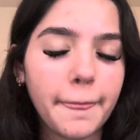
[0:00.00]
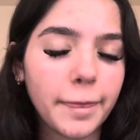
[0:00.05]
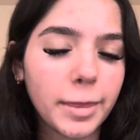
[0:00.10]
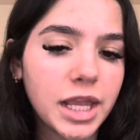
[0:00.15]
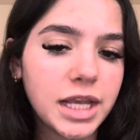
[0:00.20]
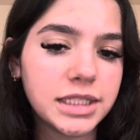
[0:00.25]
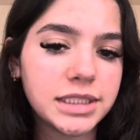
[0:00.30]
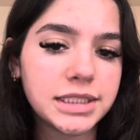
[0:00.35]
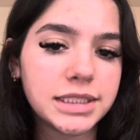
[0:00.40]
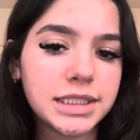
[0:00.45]

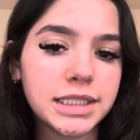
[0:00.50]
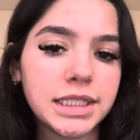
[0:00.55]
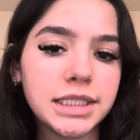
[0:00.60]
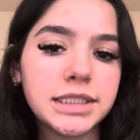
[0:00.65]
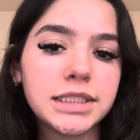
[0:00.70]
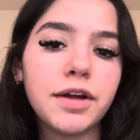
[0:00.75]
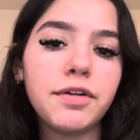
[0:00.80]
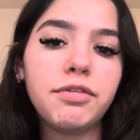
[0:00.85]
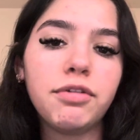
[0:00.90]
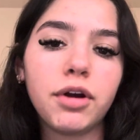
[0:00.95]
consists
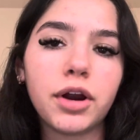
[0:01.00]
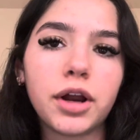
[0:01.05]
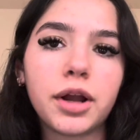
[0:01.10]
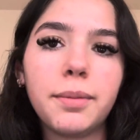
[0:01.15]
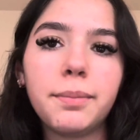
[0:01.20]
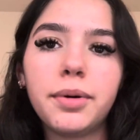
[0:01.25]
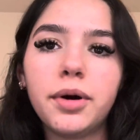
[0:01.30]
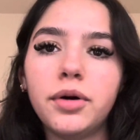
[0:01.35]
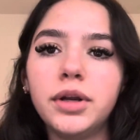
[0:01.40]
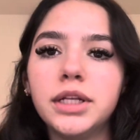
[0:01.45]
of four
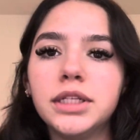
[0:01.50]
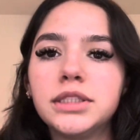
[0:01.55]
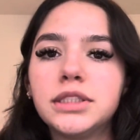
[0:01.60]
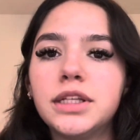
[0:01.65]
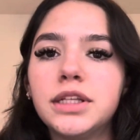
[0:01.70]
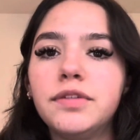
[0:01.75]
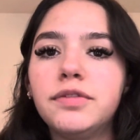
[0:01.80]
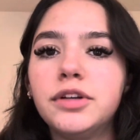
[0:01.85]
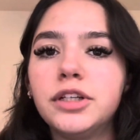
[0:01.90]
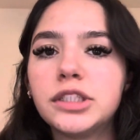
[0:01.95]
components. The
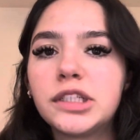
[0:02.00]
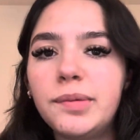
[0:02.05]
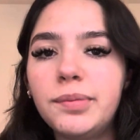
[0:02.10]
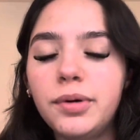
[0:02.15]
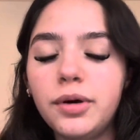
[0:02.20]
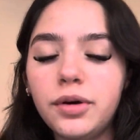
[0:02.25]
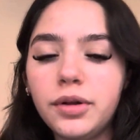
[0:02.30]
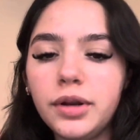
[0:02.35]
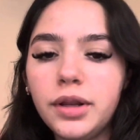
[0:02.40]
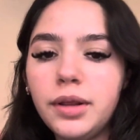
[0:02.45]
first
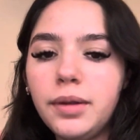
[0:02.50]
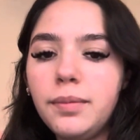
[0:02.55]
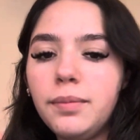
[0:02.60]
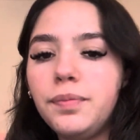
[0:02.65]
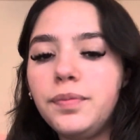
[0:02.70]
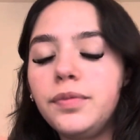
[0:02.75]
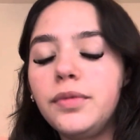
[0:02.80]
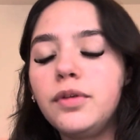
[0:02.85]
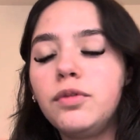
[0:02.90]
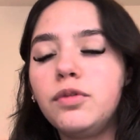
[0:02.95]
component,
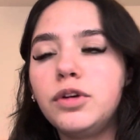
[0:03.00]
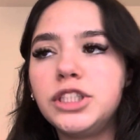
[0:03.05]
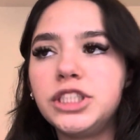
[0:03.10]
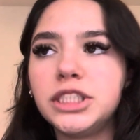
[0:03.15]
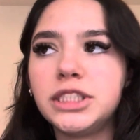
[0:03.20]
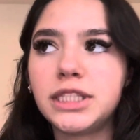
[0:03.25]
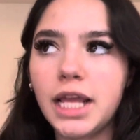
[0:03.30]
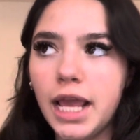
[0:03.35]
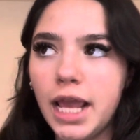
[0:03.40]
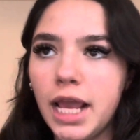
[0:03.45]
which
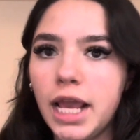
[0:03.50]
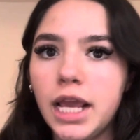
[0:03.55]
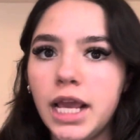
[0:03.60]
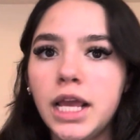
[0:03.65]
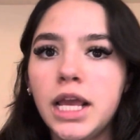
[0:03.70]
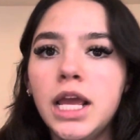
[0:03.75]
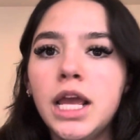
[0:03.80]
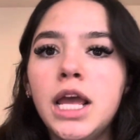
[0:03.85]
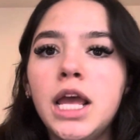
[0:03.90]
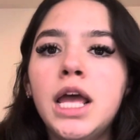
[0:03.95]
is A,
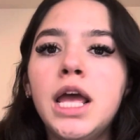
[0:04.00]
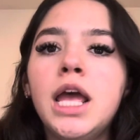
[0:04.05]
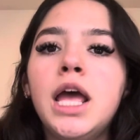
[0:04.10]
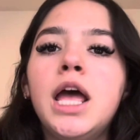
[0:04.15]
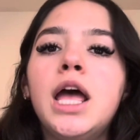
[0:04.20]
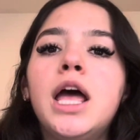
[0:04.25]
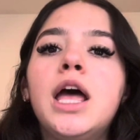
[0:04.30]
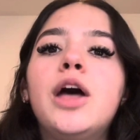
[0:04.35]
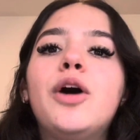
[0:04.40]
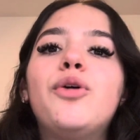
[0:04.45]

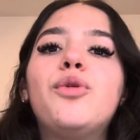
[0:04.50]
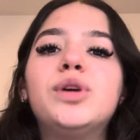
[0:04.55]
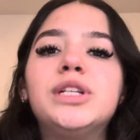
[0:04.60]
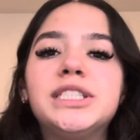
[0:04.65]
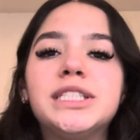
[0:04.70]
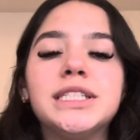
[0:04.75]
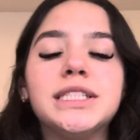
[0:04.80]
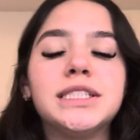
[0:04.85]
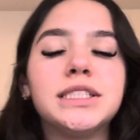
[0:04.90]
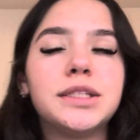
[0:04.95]
which
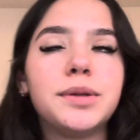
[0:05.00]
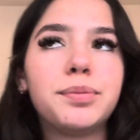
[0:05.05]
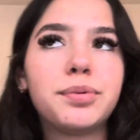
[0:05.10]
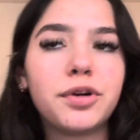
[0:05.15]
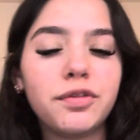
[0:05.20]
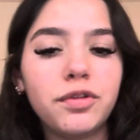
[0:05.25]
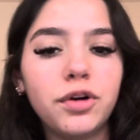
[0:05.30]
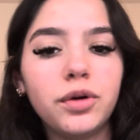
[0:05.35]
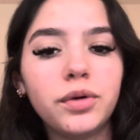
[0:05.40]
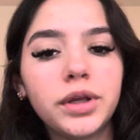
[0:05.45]
is the
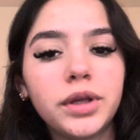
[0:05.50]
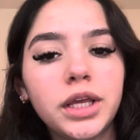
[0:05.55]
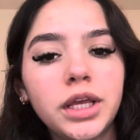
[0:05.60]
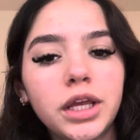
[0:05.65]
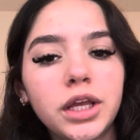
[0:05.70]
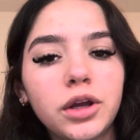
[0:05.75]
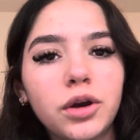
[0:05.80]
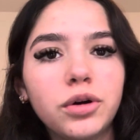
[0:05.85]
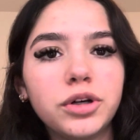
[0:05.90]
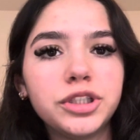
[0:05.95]

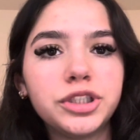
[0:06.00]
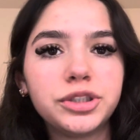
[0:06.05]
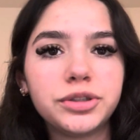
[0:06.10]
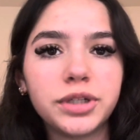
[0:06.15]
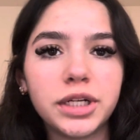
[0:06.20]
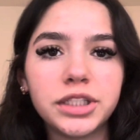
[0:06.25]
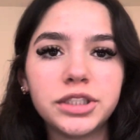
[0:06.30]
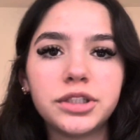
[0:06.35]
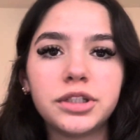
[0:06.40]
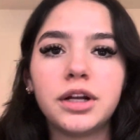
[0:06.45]
provoking or
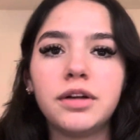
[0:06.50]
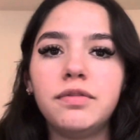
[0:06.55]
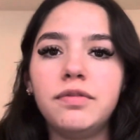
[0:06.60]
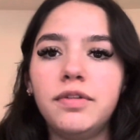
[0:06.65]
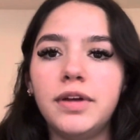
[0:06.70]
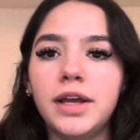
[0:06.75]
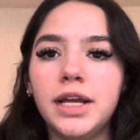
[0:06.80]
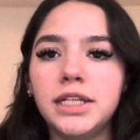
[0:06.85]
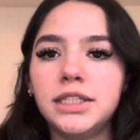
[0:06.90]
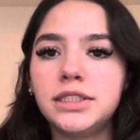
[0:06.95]
stressor
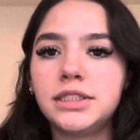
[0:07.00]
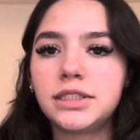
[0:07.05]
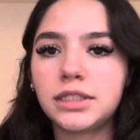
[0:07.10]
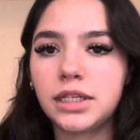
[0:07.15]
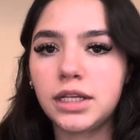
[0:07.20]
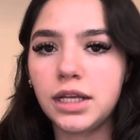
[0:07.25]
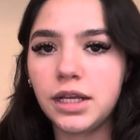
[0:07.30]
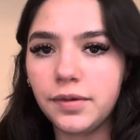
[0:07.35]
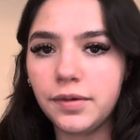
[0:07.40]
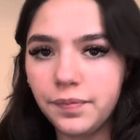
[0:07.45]
event
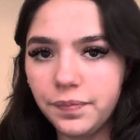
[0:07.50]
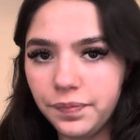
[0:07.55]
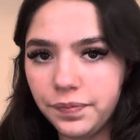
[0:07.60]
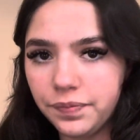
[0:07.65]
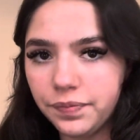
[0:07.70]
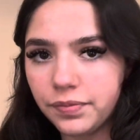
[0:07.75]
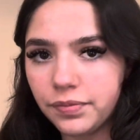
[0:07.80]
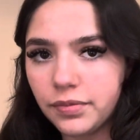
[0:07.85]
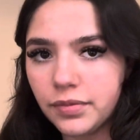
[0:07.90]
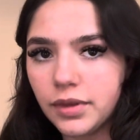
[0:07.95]

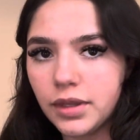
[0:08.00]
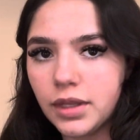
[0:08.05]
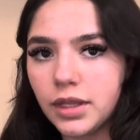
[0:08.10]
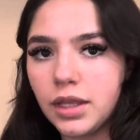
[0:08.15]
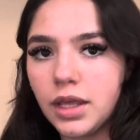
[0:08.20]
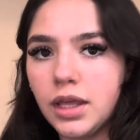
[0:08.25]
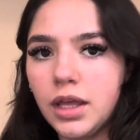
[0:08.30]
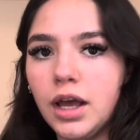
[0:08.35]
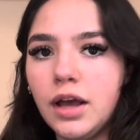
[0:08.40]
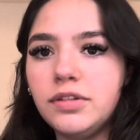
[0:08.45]

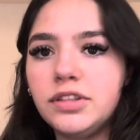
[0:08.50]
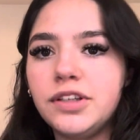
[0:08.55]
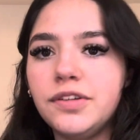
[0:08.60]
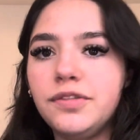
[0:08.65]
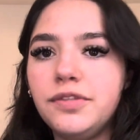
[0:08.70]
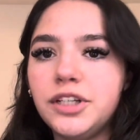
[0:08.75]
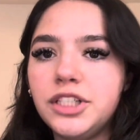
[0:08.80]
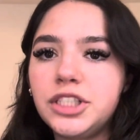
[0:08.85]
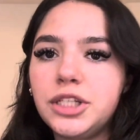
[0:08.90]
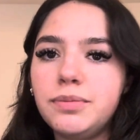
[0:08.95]
of
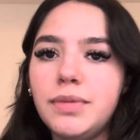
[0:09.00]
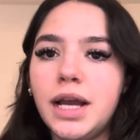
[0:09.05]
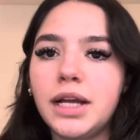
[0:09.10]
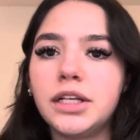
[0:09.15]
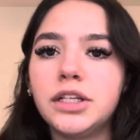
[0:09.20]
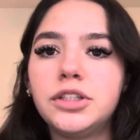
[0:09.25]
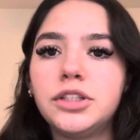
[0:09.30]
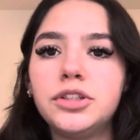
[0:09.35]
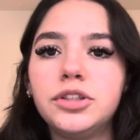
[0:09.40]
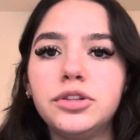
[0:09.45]
sufficient
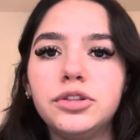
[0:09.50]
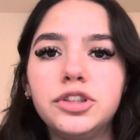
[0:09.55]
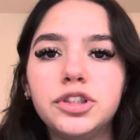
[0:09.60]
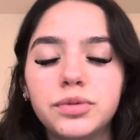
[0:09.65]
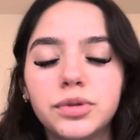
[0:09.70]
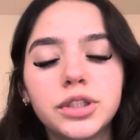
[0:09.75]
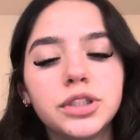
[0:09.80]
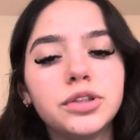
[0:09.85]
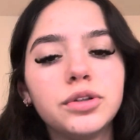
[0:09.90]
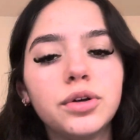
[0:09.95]
magnitude to
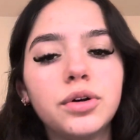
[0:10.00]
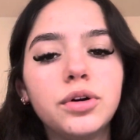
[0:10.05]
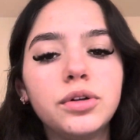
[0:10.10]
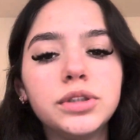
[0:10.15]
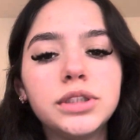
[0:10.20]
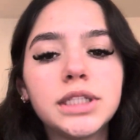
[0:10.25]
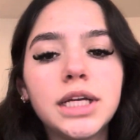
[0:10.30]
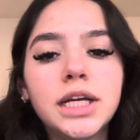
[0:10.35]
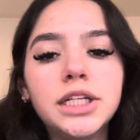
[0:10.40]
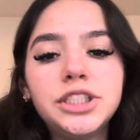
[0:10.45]

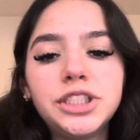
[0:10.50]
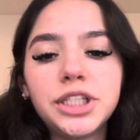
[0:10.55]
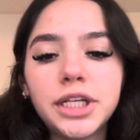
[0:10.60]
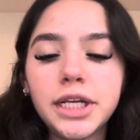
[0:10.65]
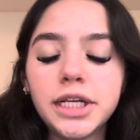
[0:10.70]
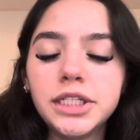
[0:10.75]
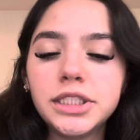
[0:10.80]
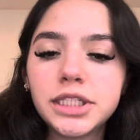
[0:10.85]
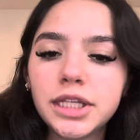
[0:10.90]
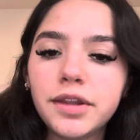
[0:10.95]
result a
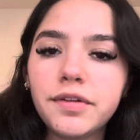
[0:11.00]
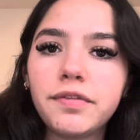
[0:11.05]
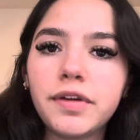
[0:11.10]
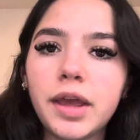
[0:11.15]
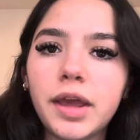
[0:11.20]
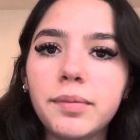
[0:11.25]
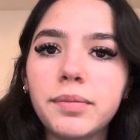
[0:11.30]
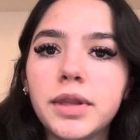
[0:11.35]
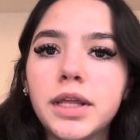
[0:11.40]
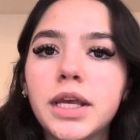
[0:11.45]
change in the
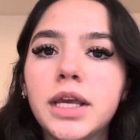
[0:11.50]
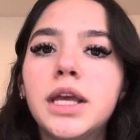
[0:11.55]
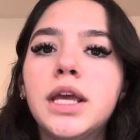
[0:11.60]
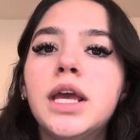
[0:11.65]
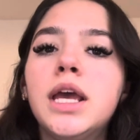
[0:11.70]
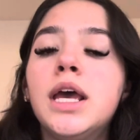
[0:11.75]
family.